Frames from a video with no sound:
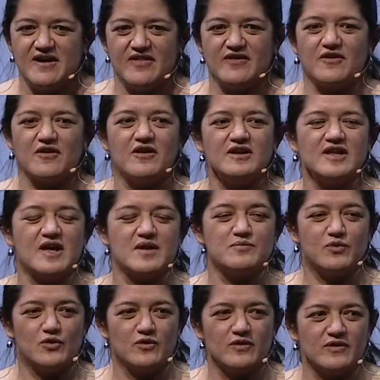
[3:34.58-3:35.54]
They're all on
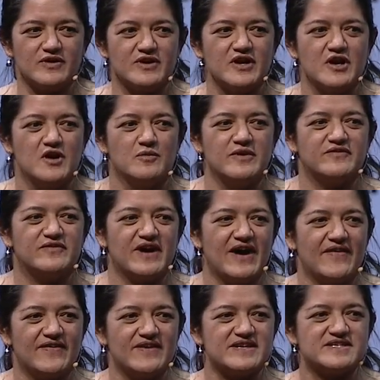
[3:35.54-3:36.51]
board. We've
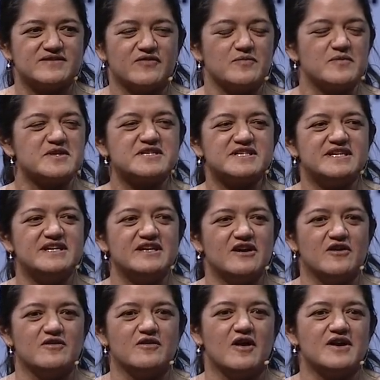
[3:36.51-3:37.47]
gotten this from the
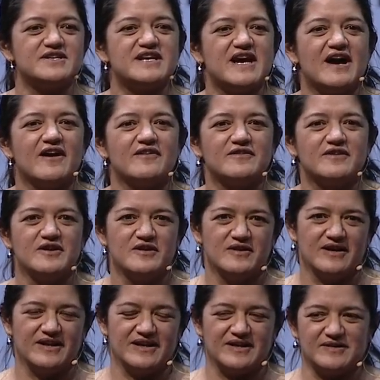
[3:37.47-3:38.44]
CEO on down,
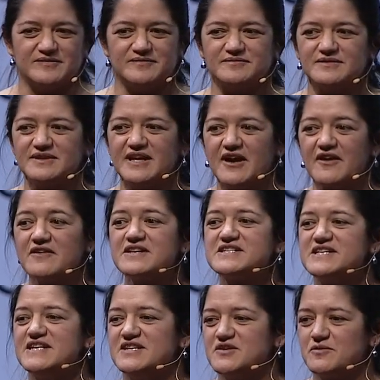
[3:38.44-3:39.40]
uh,
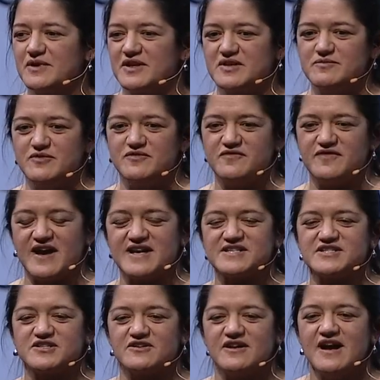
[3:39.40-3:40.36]
guarantee that we're going to move
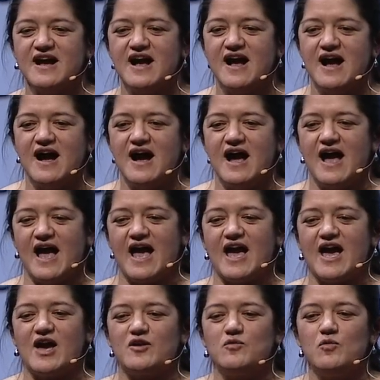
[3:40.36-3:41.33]
faster.
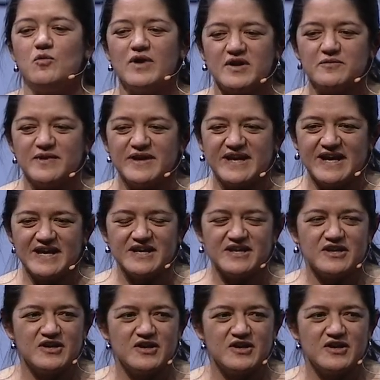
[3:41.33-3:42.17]
And what did we get?